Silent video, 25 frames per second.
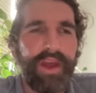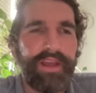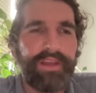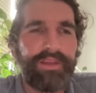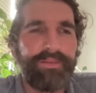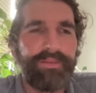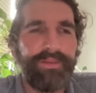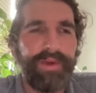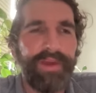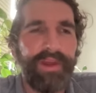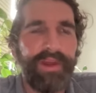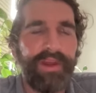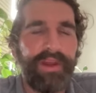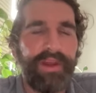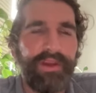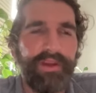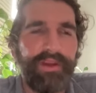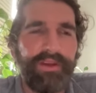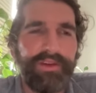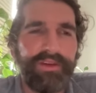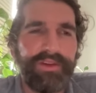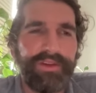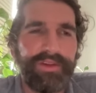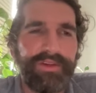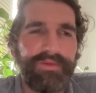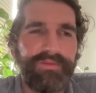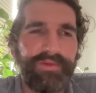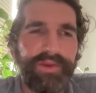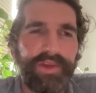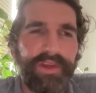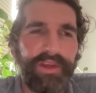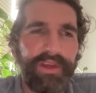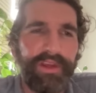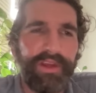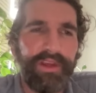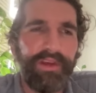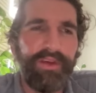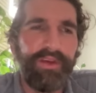has been just
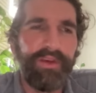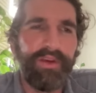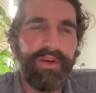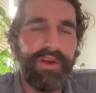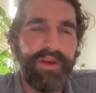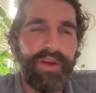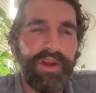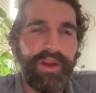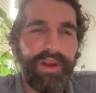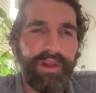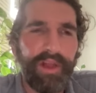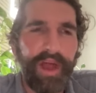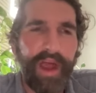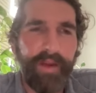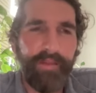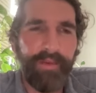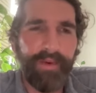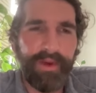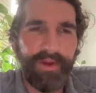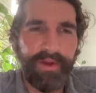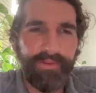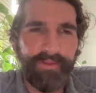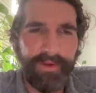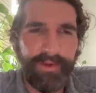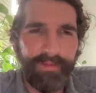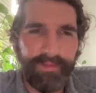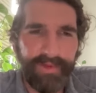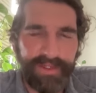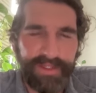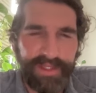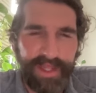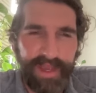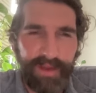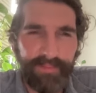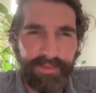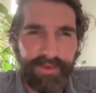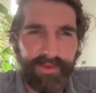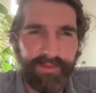really collaborative and
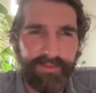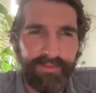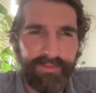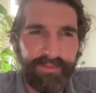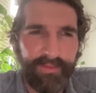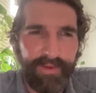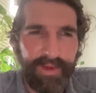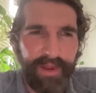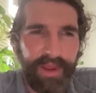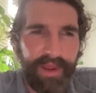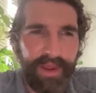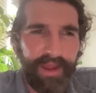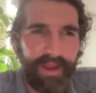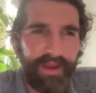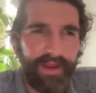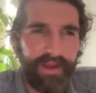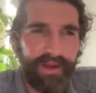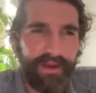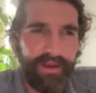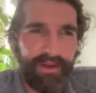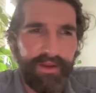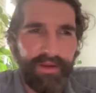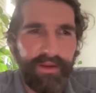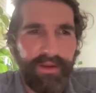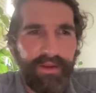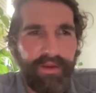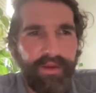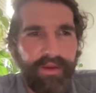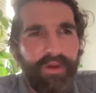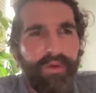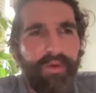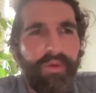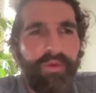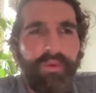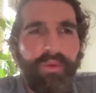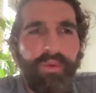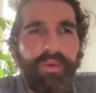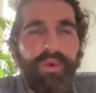receptive and
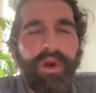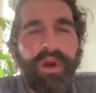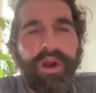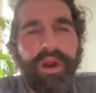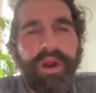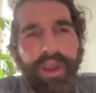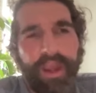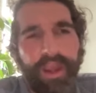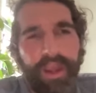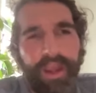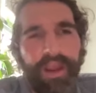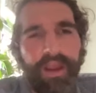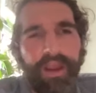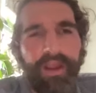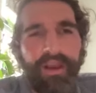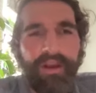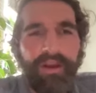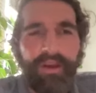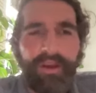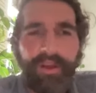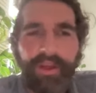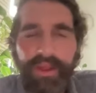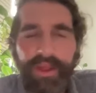working.